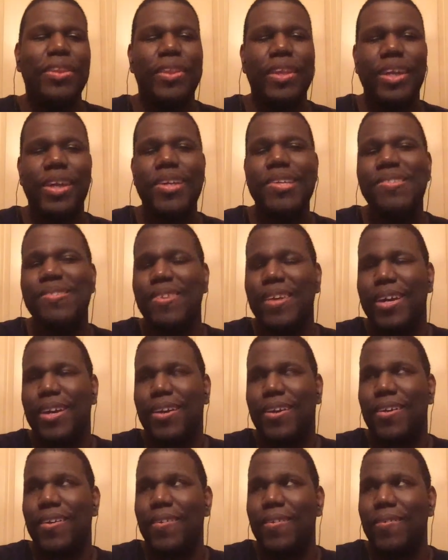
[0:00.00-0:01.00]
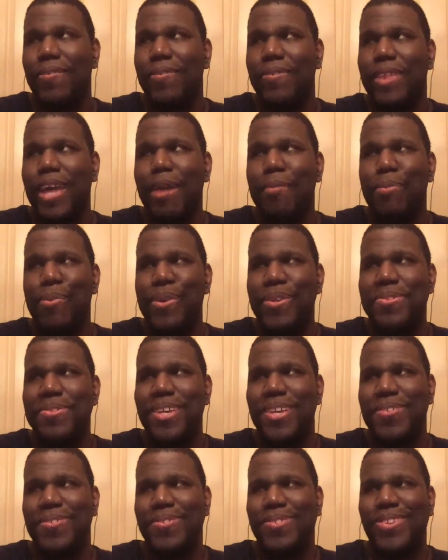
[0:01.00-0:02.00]
thing is, like that
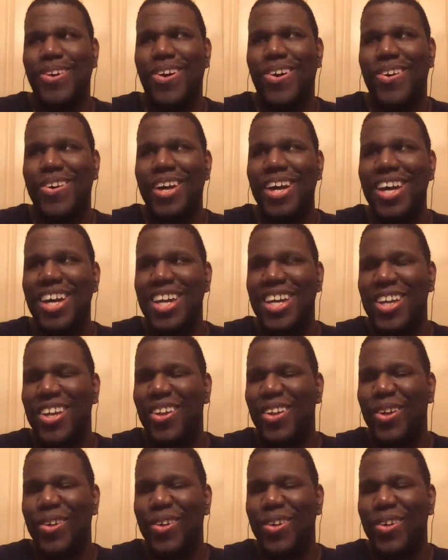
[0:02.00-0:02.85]
princess is all, hey,